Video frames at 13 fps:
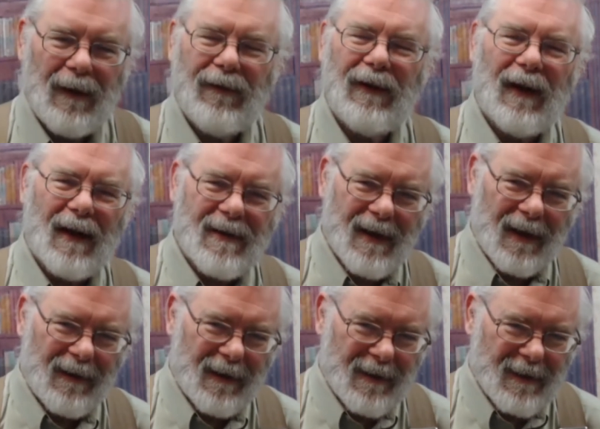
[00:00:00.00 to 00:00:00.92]
Who even does
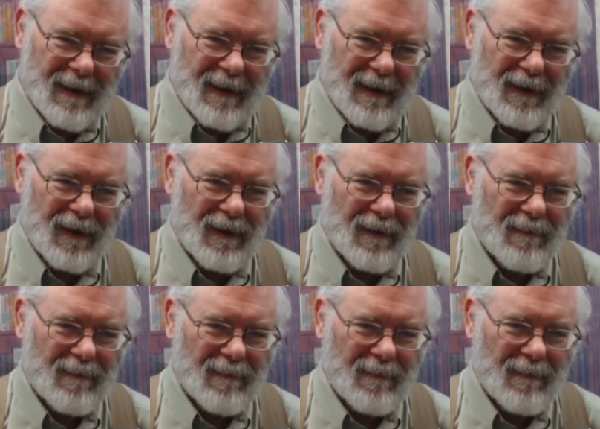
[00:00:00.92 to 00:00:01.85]
that these days?
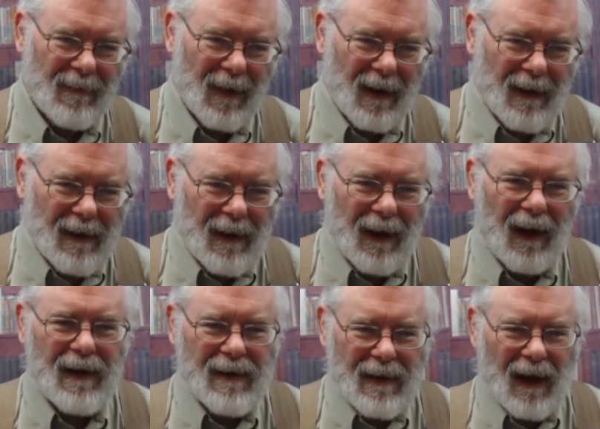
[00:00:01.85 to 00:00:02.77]

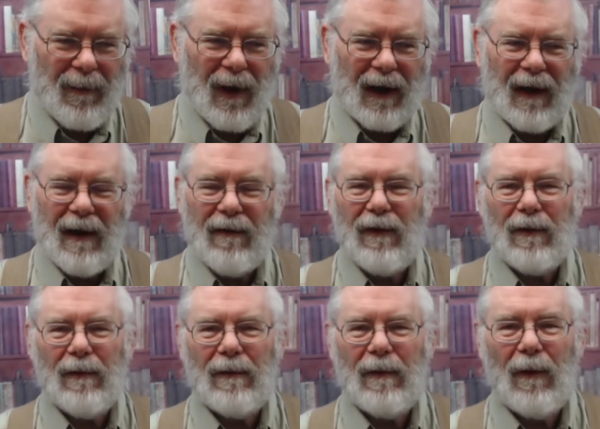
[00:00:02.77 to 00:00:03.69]
Last time I gave
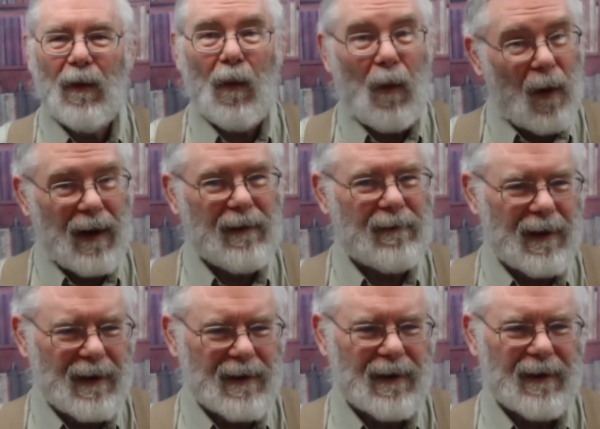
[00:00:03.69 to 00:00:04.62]
you one
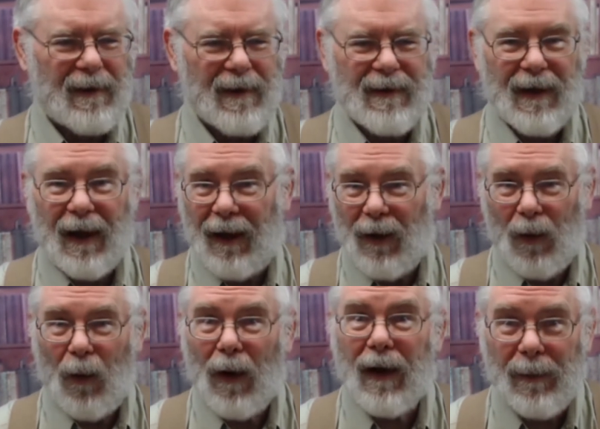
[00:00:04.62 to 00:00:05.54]
reason to say,
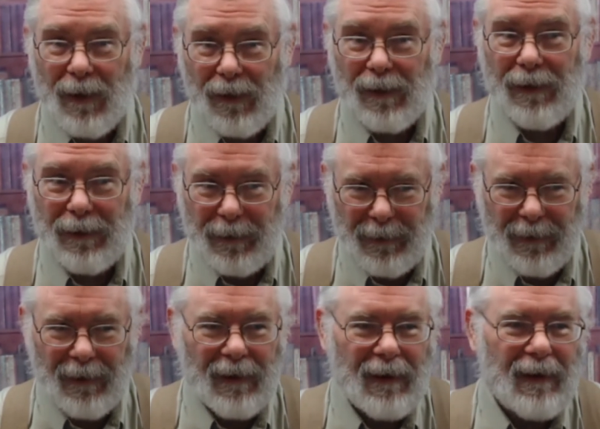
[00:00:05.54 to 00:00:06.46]
what a
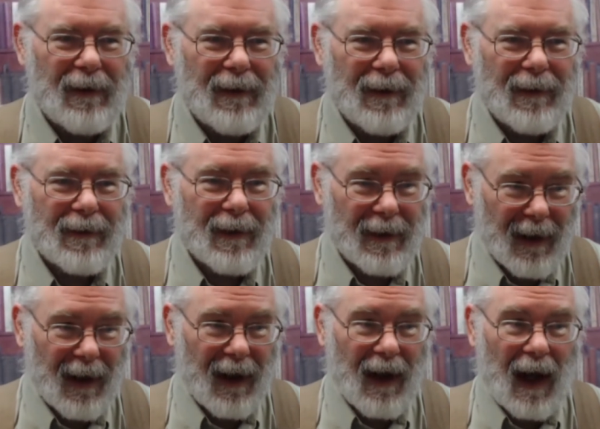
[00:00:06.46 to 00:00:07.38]
maroon.
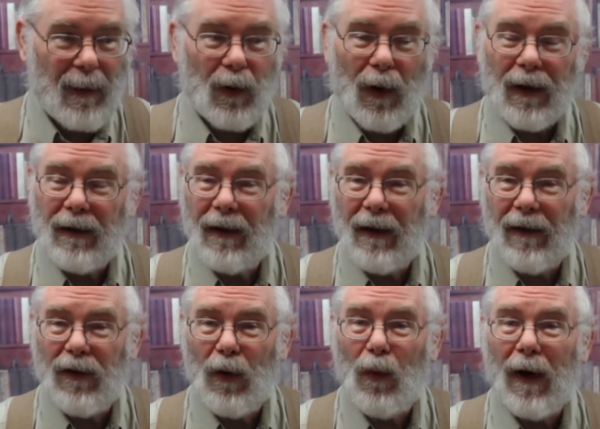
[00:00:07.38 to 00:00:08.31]
Today I'm going to
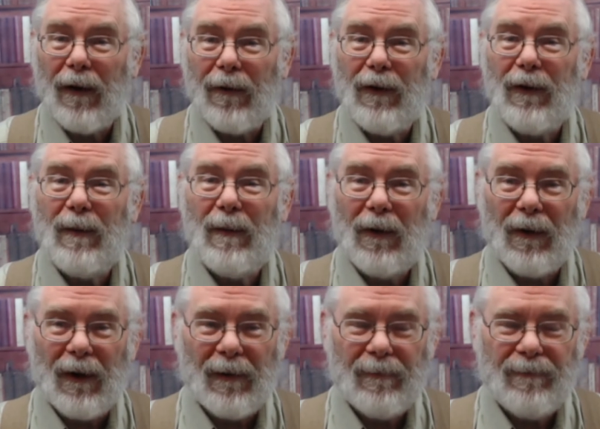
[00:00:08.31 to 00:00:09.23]
give you one or two more.